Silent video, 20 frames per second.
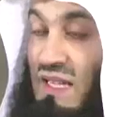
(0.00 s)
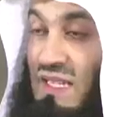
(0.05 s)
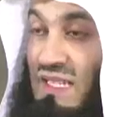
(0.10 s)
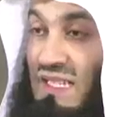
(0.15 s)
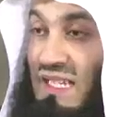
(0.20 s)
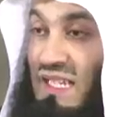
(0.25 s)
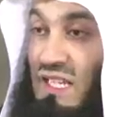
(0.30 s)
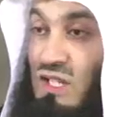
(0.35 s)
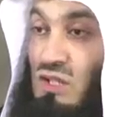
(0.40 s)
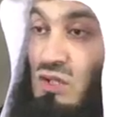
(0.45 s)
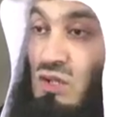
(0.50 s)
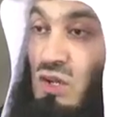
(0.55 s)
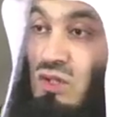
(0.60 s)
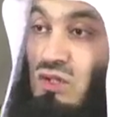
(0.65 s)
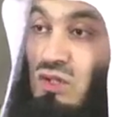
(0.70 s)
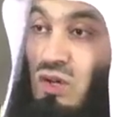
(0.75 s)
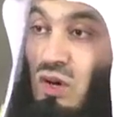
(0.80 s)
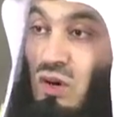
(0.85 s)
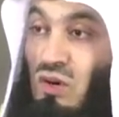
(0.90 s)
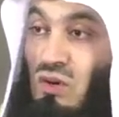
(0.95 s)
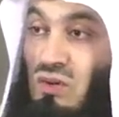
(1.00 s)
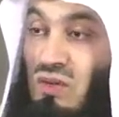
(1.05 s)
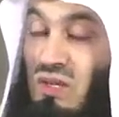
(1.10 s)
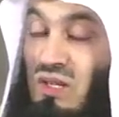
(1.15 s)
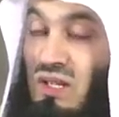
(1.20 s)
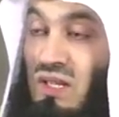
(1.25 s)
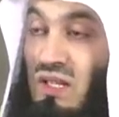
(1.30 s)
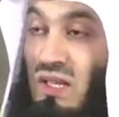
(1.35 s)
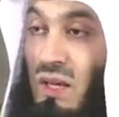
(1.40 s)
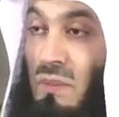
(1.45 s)
fasting is not
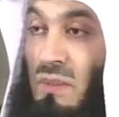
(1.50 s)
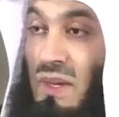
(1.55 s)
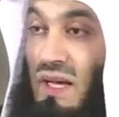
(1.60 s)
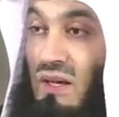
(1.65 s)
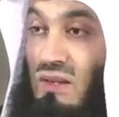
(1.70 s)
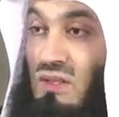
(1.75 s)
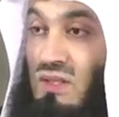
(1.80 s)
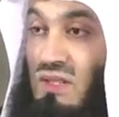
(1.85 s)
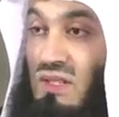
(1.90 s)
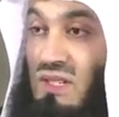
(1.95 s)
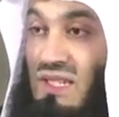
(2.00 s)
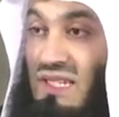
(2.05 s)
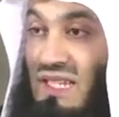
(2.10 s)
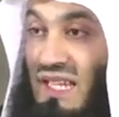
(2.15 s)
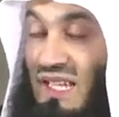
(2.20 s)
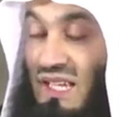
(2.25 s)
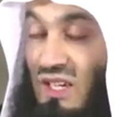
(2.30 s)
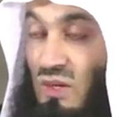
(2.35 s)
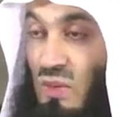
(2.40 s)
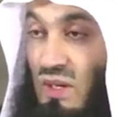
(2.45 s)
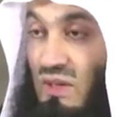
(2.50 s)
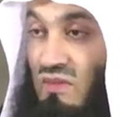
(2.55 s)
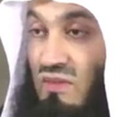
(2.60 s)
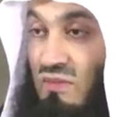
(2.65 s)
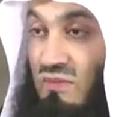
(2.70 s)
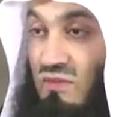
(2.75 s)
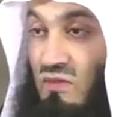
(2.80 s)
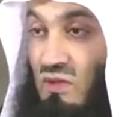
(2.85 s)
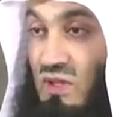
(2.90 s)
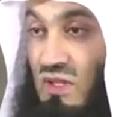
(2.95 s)
only about staying
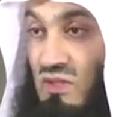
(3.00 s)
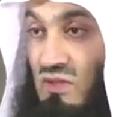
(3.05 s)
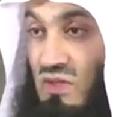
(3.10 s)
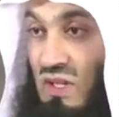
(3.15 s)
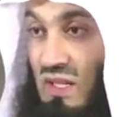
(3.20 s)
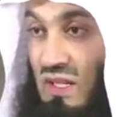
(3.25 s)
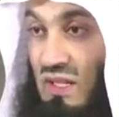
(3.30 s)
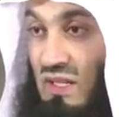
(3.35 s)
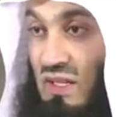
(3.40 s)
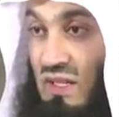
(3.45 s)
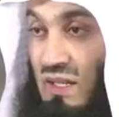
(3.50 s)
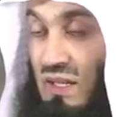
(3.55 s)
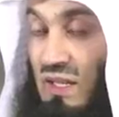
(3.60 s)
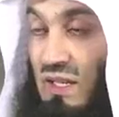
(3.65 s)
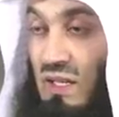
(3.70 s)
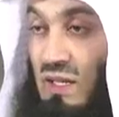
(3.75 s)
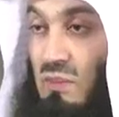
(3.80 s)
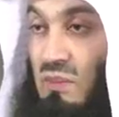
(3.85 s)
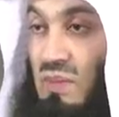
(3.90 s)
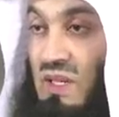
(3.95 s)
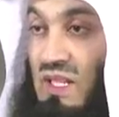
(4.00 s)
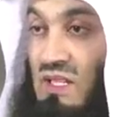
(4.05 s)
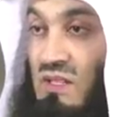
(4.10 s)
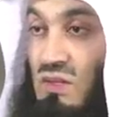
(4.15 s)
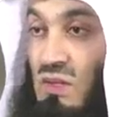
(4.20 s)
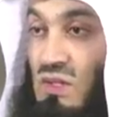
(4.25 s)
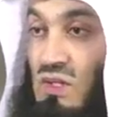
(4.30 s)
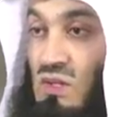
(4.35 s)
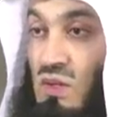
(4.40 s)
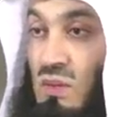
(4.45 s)
away from food and drink,
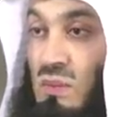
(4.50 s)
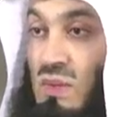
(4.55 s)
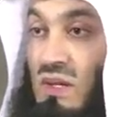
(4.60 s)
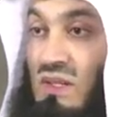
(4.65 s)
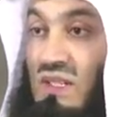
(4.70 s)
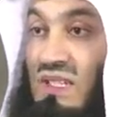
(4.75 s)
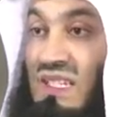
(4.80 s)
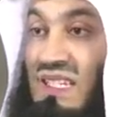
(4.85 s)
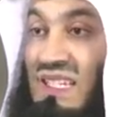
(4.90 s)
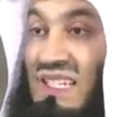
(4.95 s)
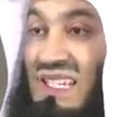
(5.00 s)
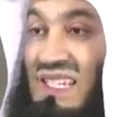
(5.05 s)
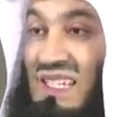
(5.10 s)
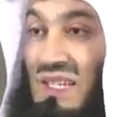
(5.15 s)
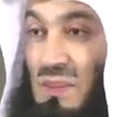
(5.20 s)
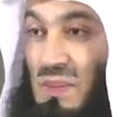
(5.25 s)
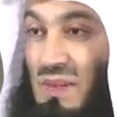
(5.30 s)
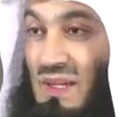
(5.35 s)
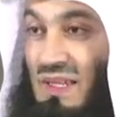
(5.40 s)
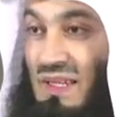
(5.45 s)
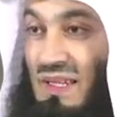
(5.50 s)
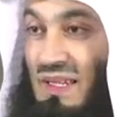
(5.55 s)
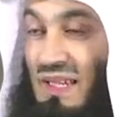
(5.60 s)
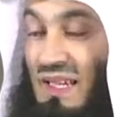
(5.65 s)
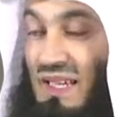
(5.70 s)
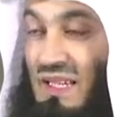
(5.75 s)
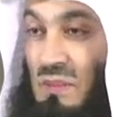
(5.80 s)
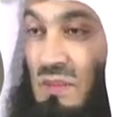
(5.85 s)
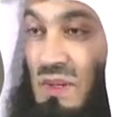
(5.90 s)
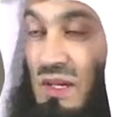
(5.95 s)
but it's also about discipline
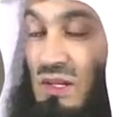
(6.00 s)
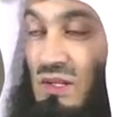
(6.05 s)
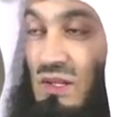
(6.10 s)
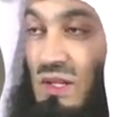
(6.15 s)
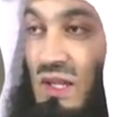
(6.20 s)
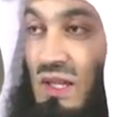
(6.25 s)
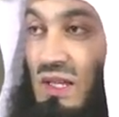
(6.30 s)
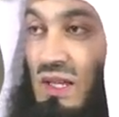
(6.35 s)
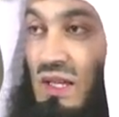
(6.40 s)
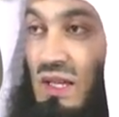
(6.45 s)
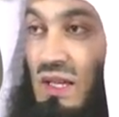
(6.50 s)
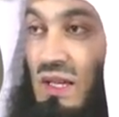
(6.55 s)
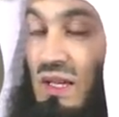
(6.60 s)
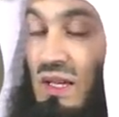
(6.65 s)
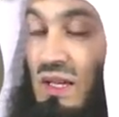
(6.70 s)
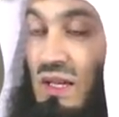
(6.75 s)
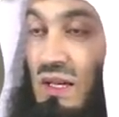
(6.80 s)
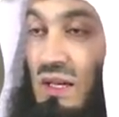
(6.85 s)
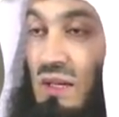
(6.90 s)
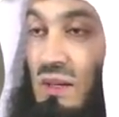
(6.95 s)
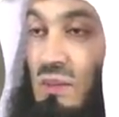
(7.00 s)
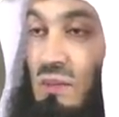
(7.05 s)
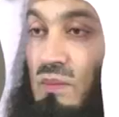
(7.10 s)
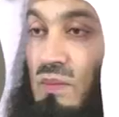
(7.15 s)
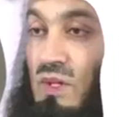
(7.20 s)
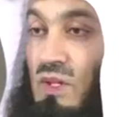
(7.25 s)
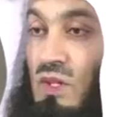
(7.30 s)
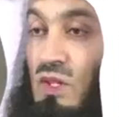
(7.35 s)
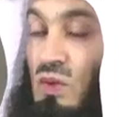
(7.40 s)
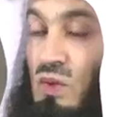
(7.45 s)
and about
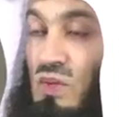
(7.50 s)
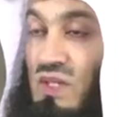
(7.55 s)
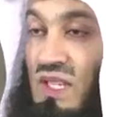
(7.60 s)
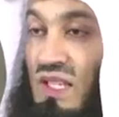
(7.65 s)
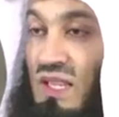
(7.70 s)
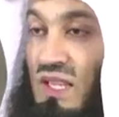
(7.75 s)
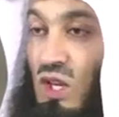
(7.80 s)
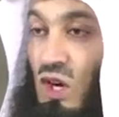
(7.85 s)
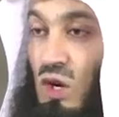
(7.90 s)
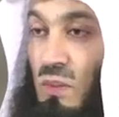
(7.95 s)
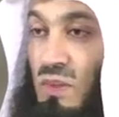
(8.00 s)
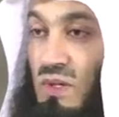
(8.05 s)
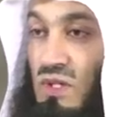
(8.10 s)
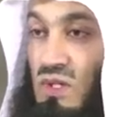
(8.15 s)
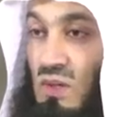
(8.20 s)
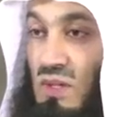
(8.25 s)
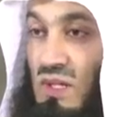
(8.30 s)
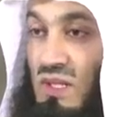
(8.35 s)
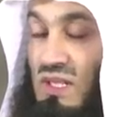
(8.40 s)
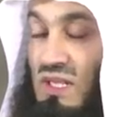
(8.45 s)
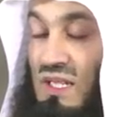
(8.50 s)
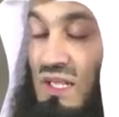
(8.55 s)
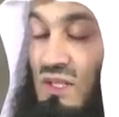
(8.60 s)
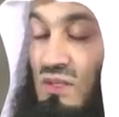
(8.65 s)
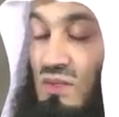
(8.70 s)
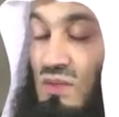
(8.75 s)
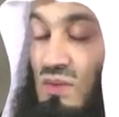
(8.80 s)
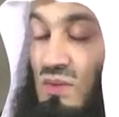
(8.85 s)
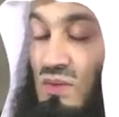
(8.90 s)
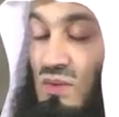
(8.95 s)
using the
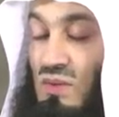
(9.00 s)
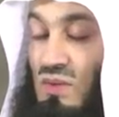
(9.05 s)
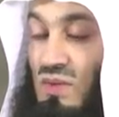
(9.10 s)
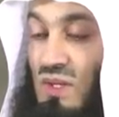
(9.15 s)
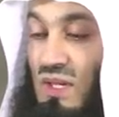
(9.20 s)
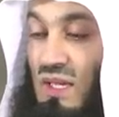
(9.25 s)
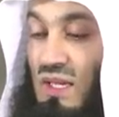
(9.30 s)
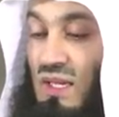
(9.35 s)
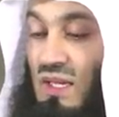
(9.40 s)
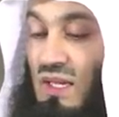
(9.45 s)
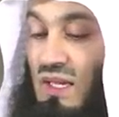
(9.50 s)
opportunity to